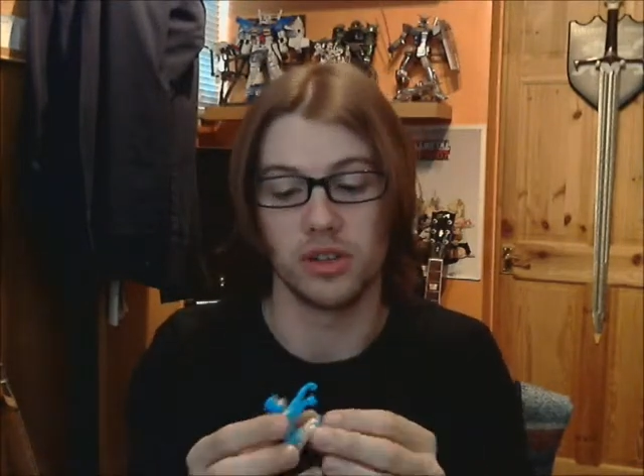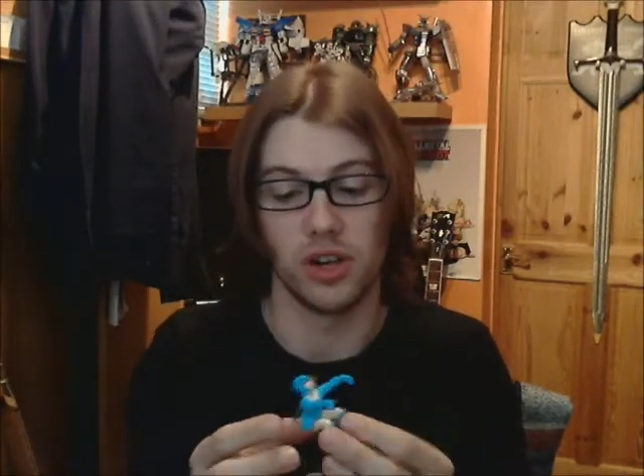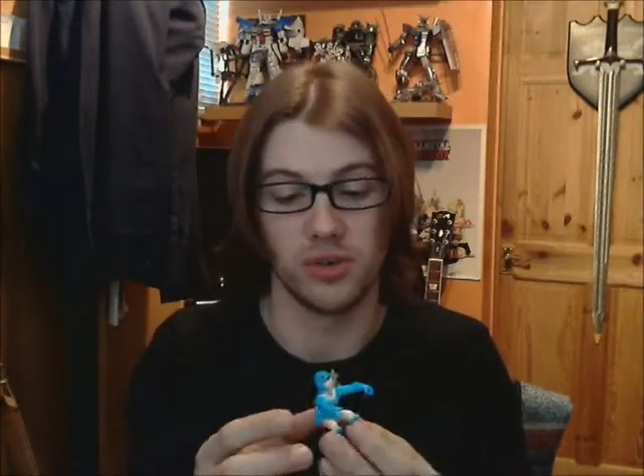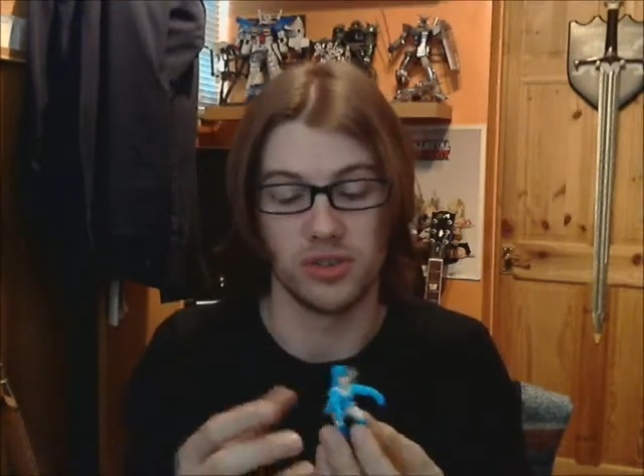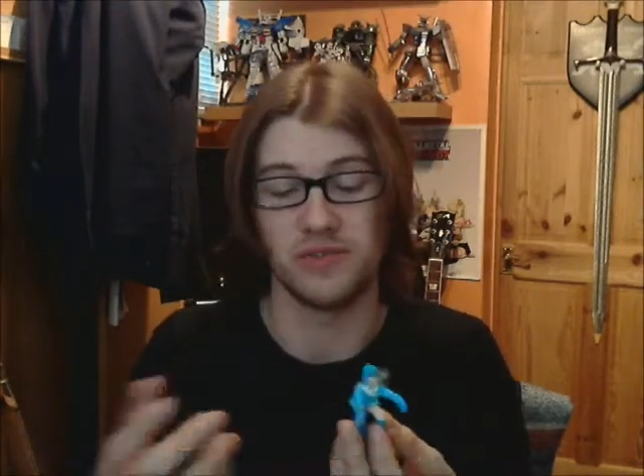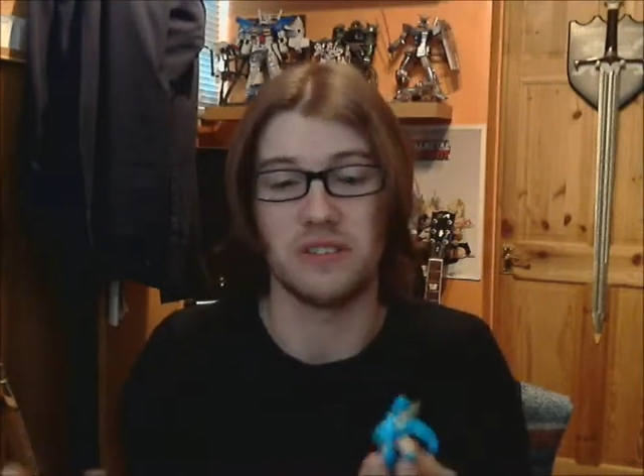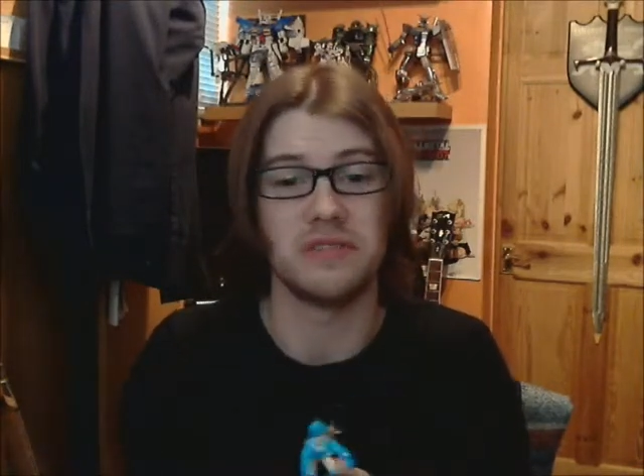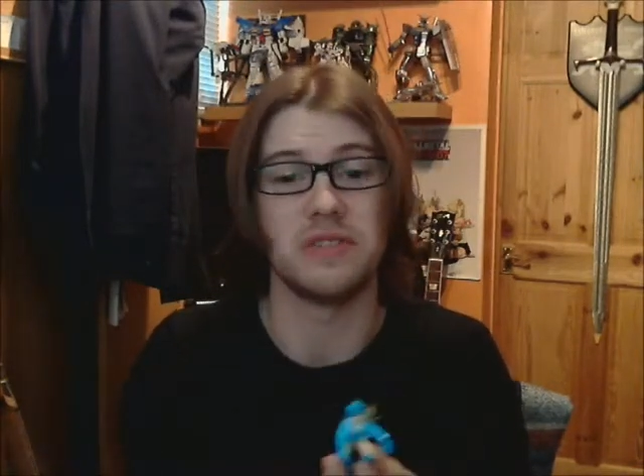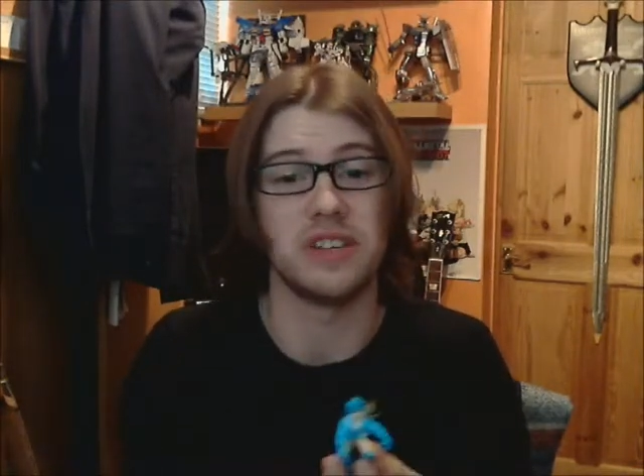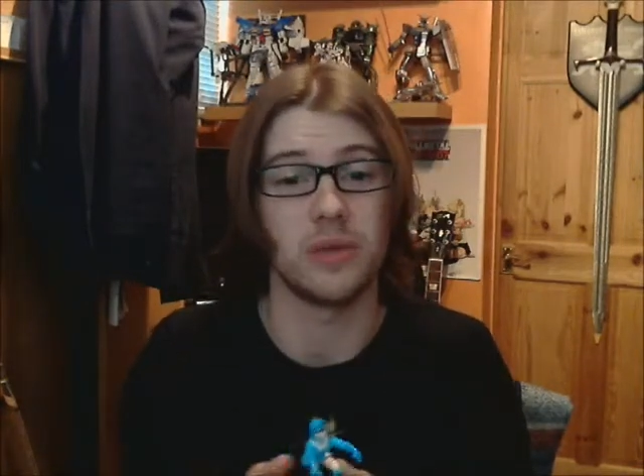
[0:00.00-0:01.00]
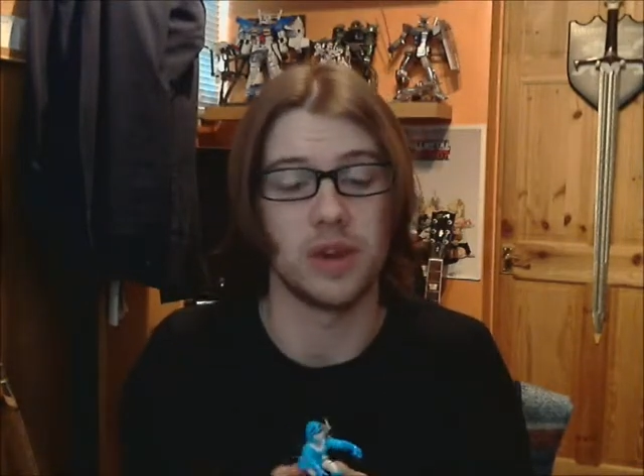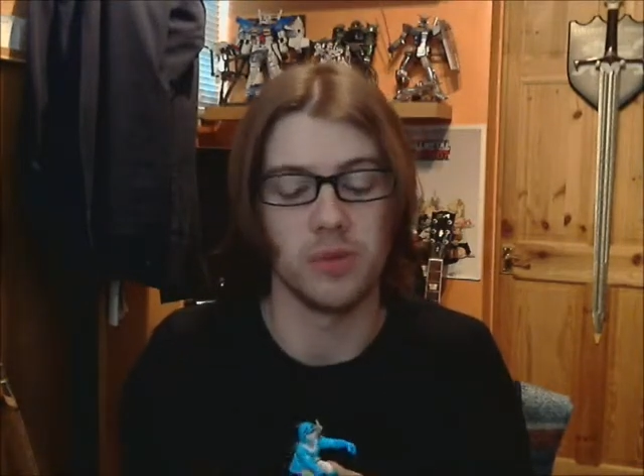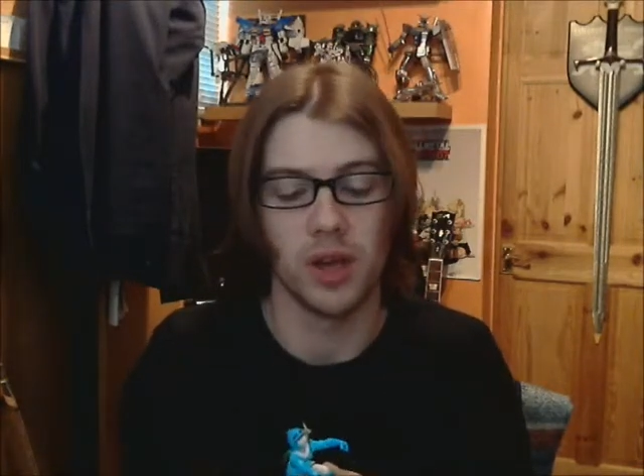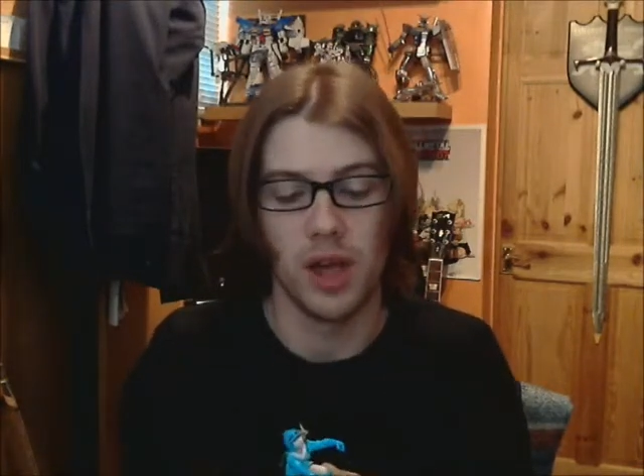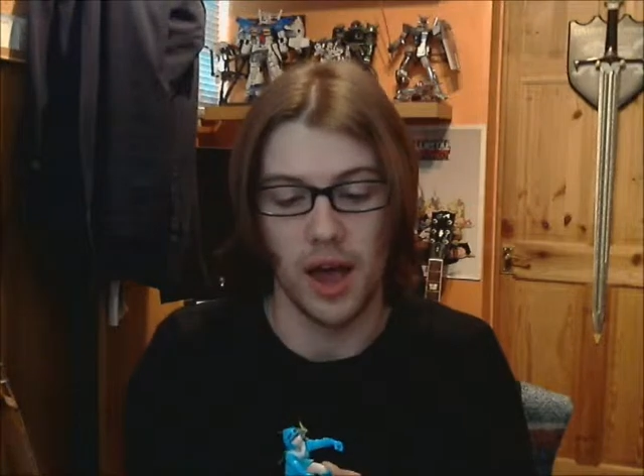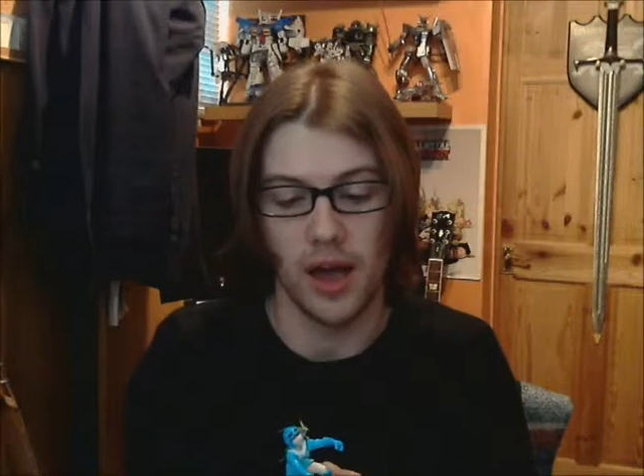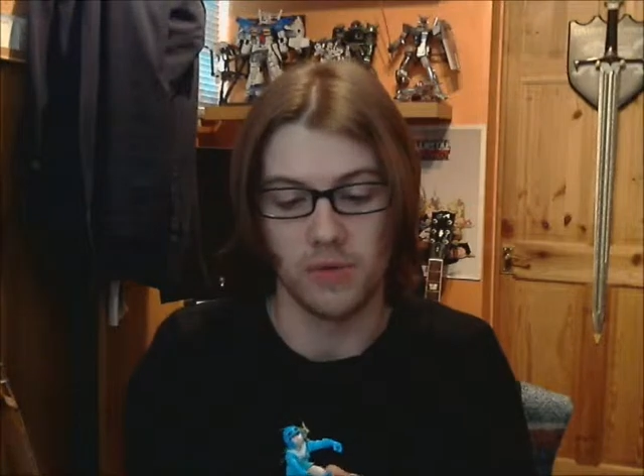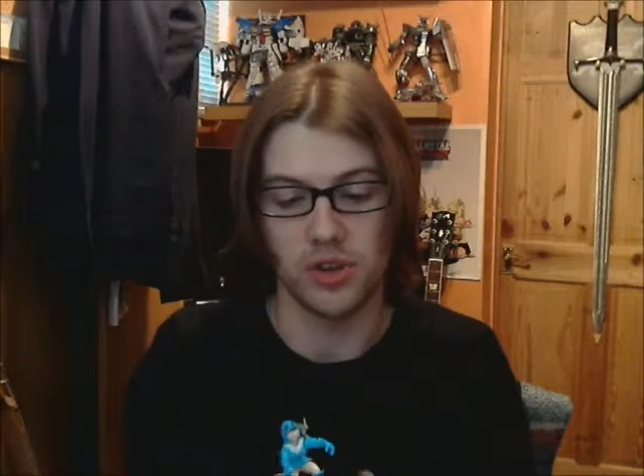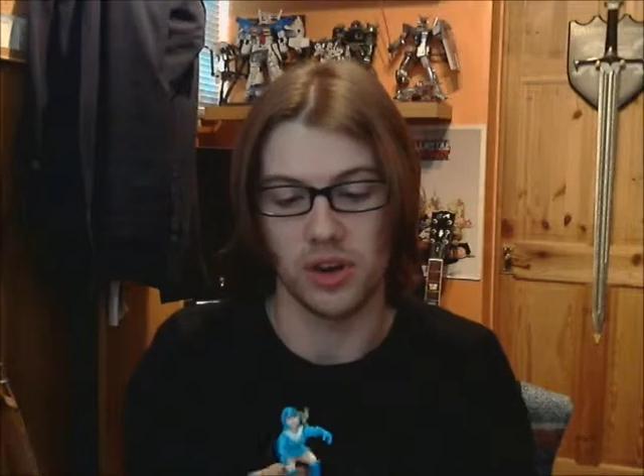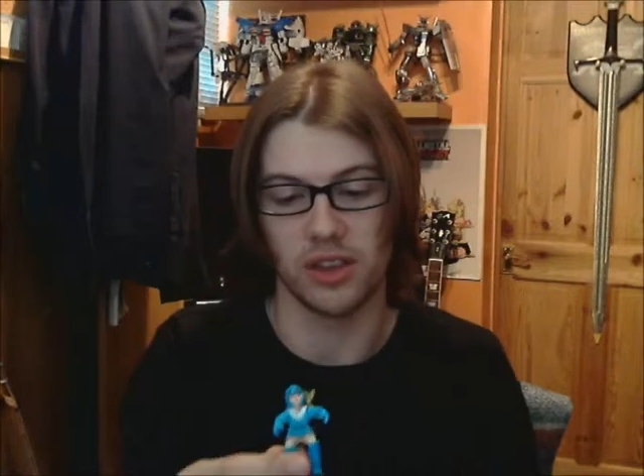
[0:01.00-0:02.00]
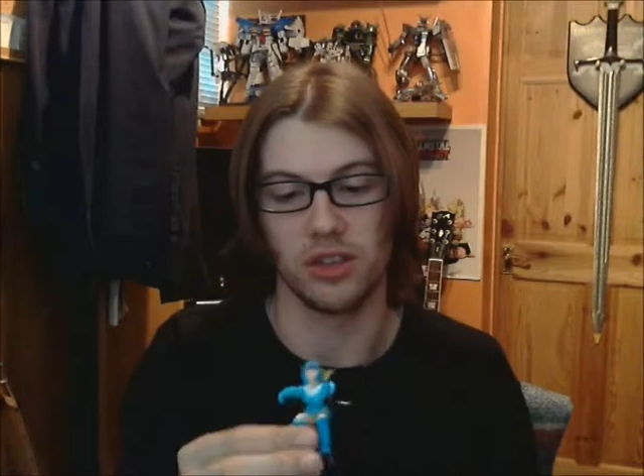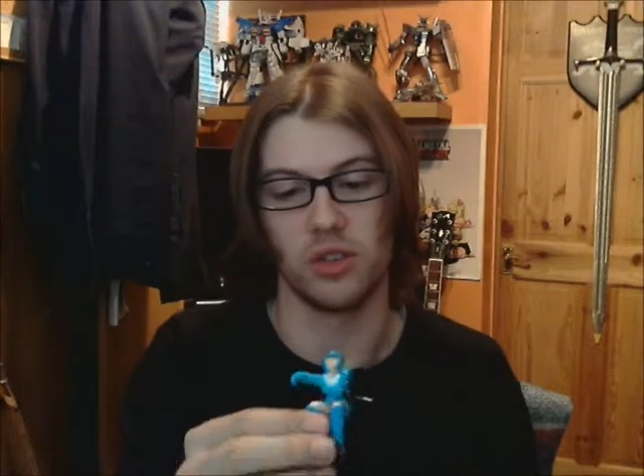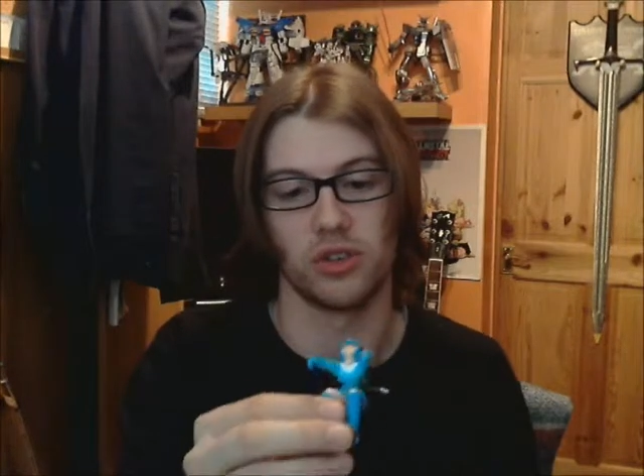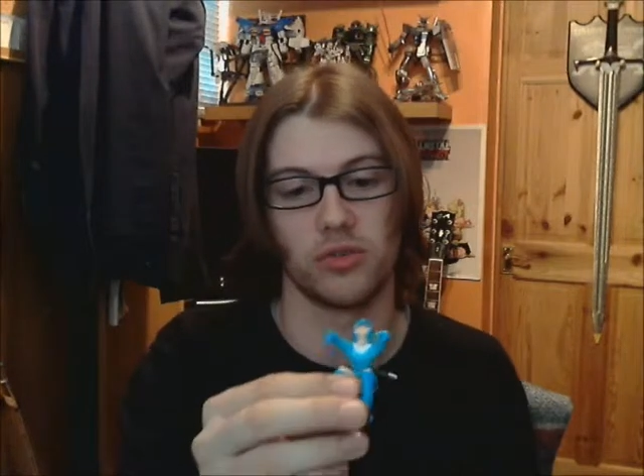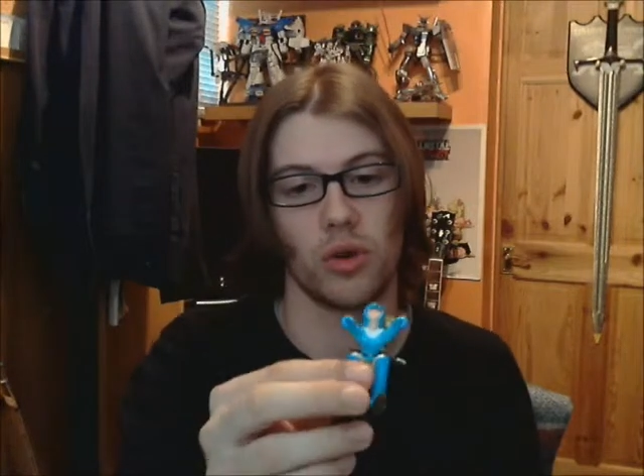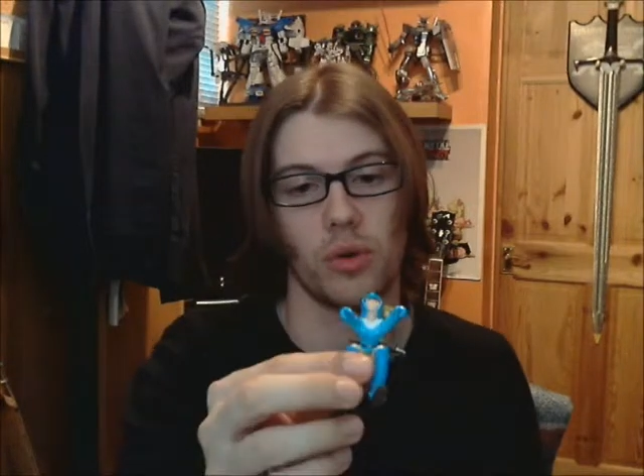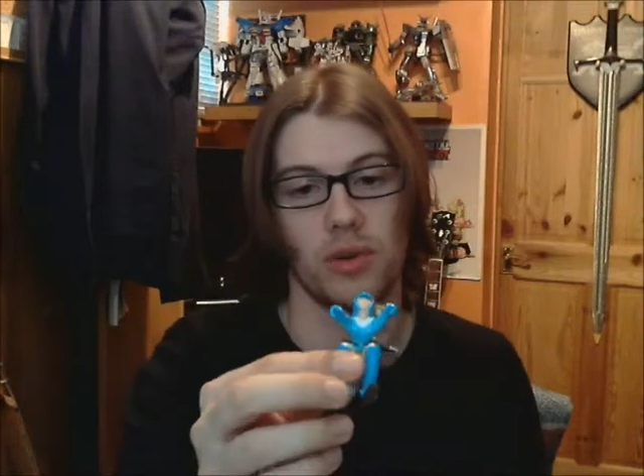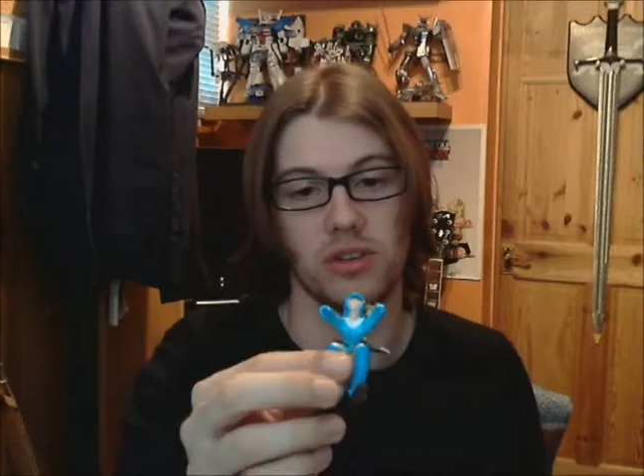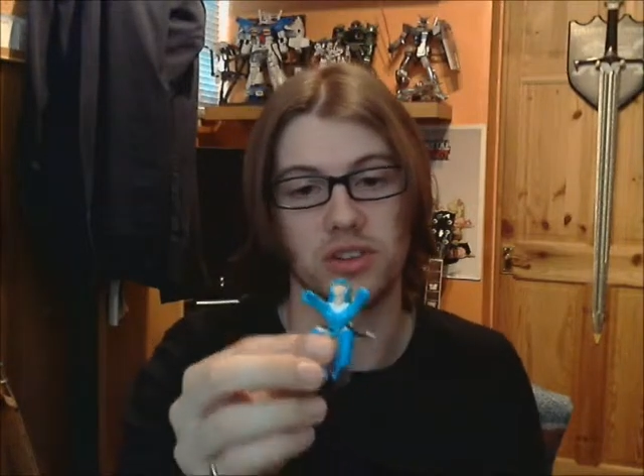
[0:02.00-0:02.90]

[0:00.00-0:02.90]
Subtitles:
You know, it's 50-50 anyway, but you can't get the legs the wrong way around.